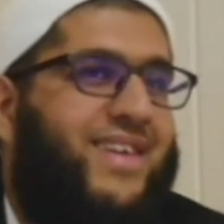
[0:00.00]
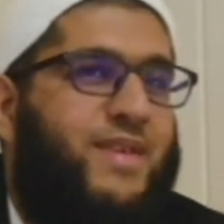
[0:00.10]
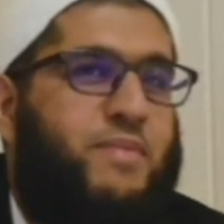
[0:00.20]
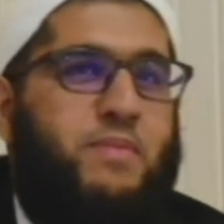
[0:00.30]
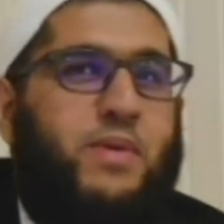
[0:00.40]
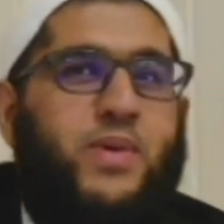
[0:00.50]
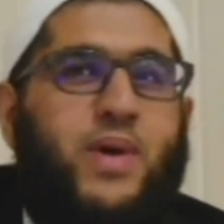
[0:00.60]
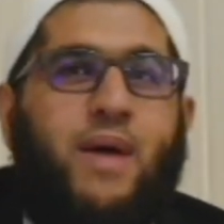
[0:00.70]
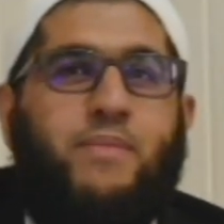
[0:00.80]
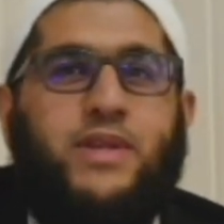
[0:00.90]
The people who
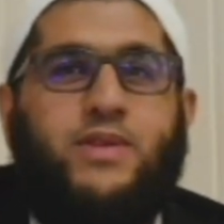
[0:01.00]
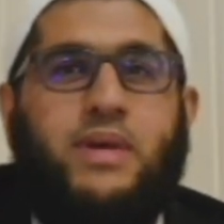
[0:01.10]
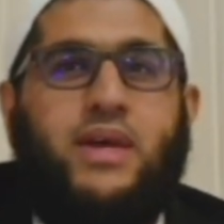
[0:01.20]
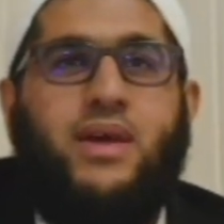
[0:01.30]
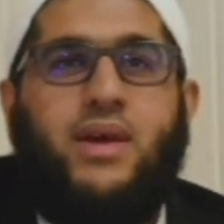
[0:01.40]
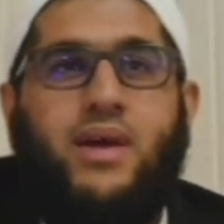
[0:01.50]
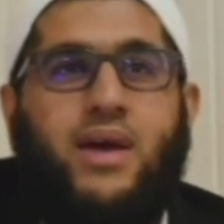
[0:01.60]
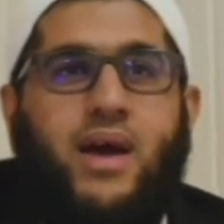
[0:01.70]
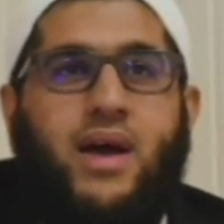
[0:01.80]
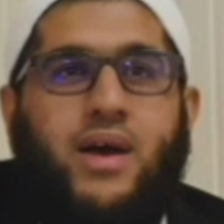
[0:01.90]
happen to be
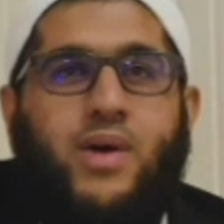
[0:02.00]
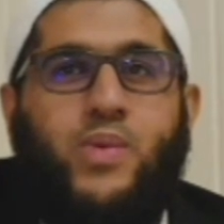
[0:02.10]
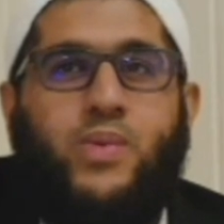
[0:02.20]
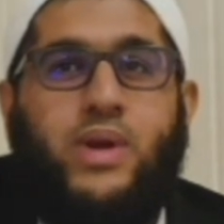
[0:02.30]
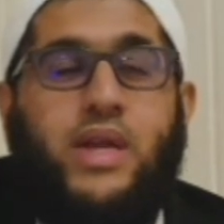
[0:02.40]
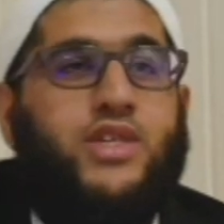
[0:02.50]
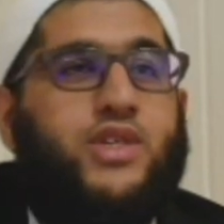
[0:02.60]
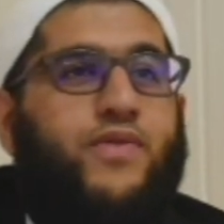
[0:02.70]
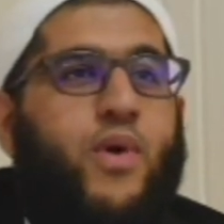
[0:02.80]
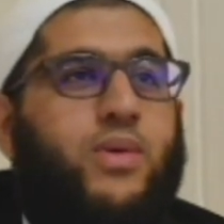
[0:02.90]

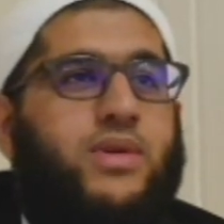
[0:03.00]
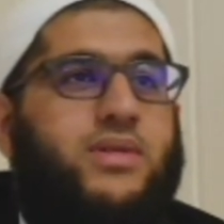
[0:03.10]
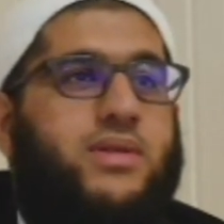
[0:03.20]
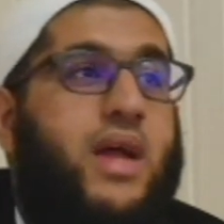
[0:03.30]
religious folks,